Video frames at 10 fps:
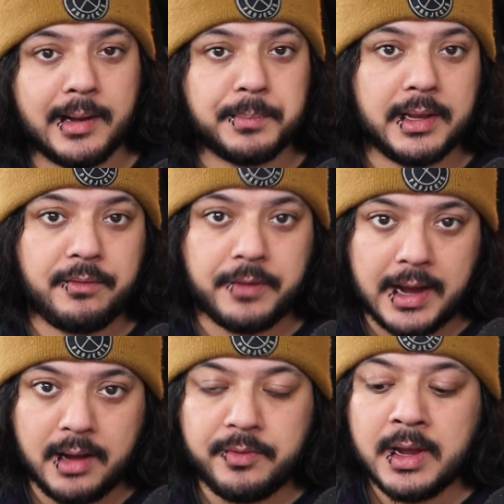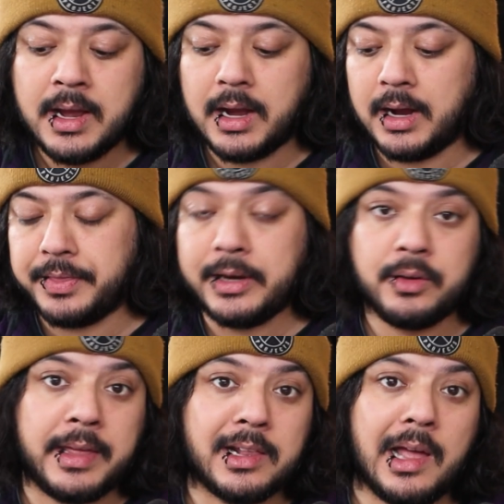Update 5.
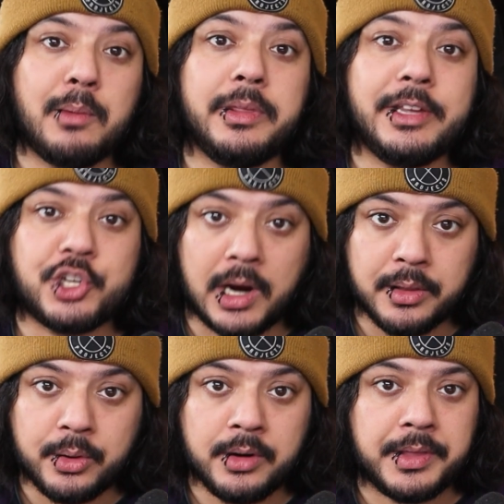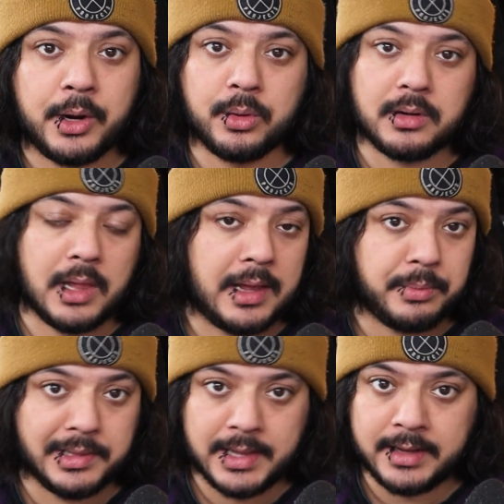They collide with each other. They don't collide
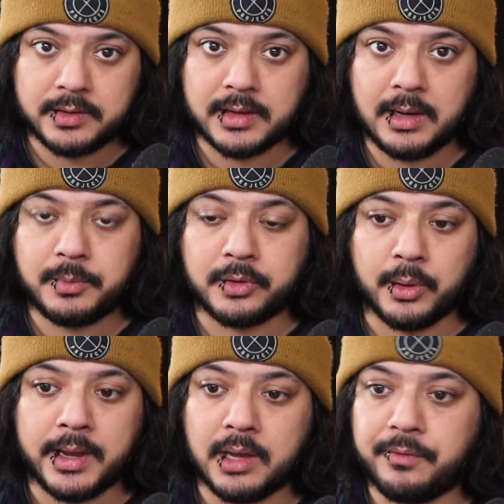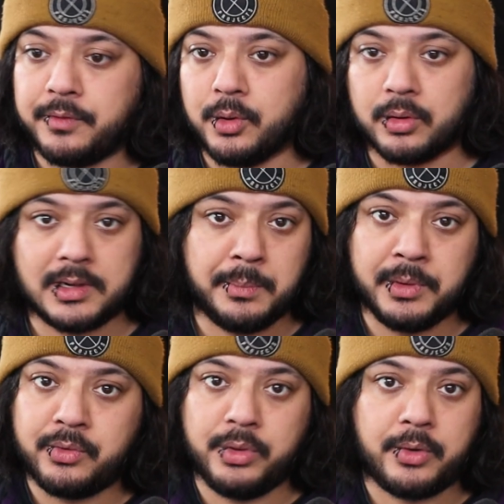with landscapes. So like if you're
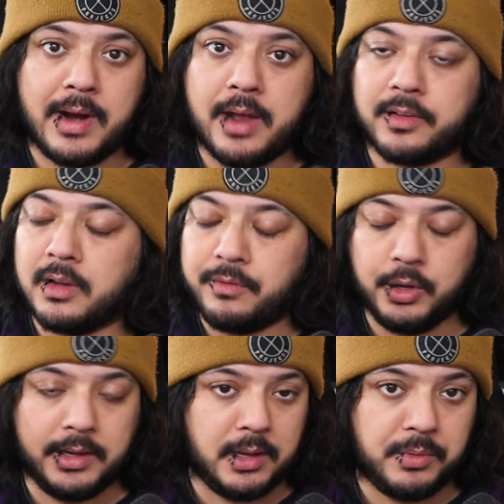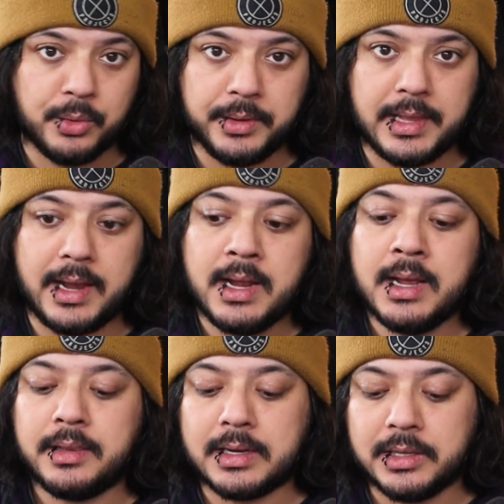clipping through the ground and stuff, you can keep doing that.
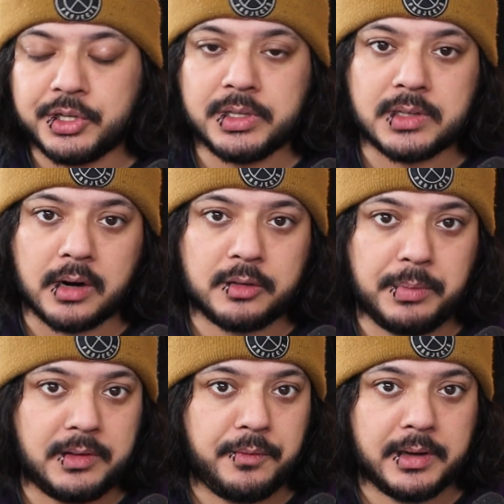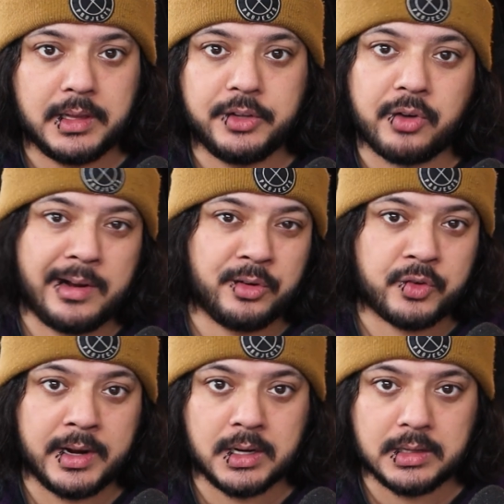The collisions are specifically
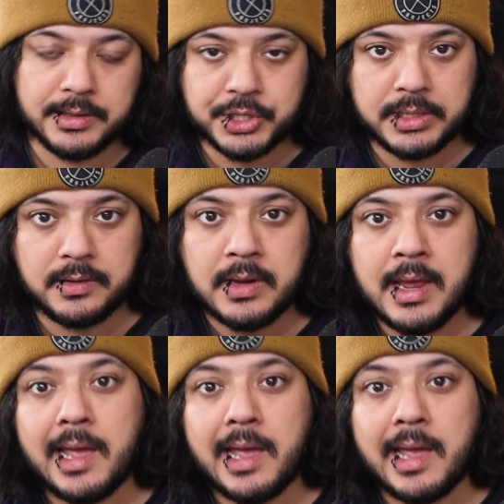train-on-train collisions.